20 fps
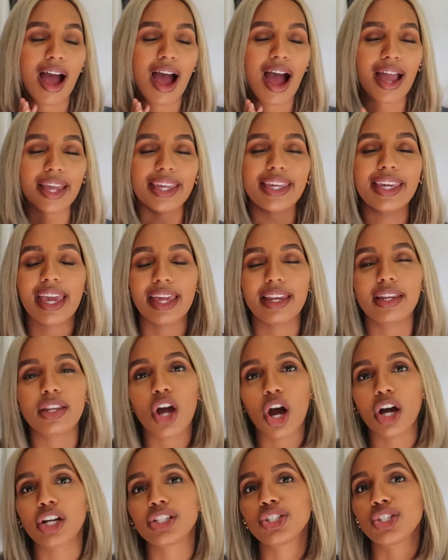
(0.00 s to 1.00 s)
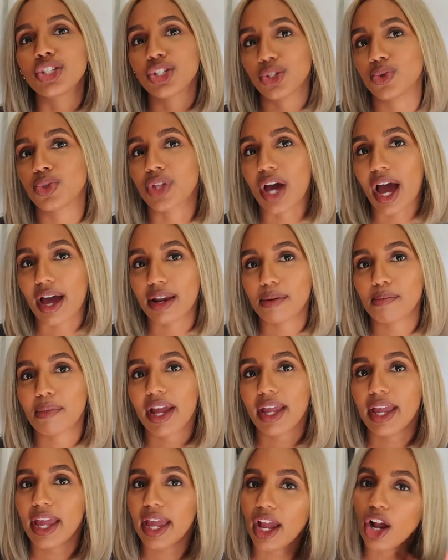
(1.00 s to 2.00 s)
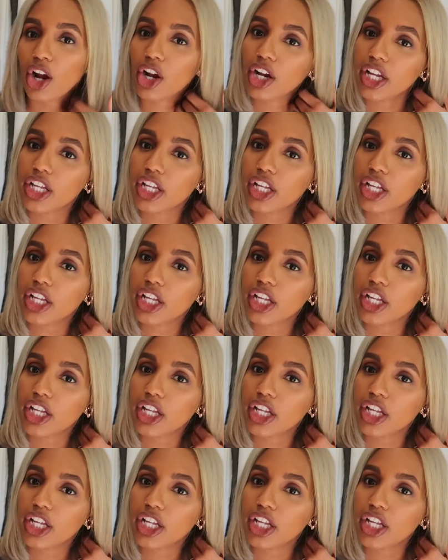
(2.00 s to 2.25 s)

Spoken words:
I cannot do that. My hair